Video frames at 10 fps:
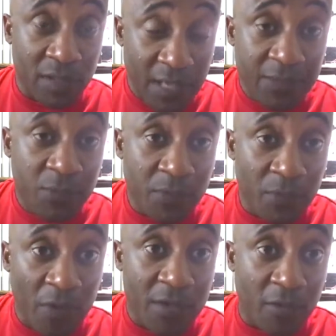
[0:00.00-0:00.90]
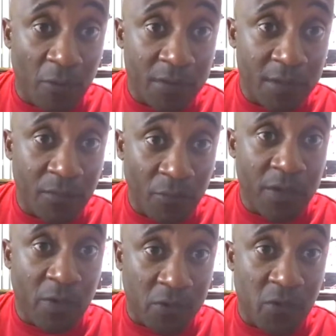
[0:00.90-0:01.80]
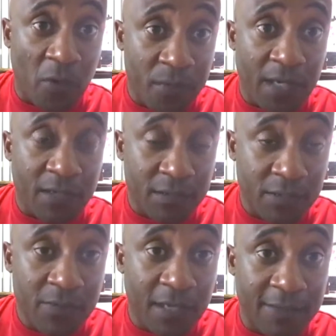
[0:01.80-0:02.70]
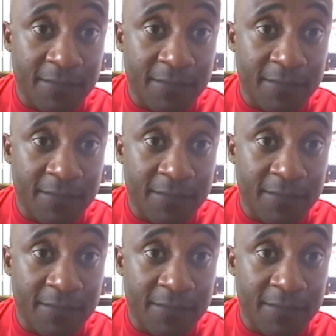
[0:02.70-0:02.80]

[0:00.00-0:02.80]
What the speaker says: And that's what the Marine Corps did. The Marine Corps taught me how to do that.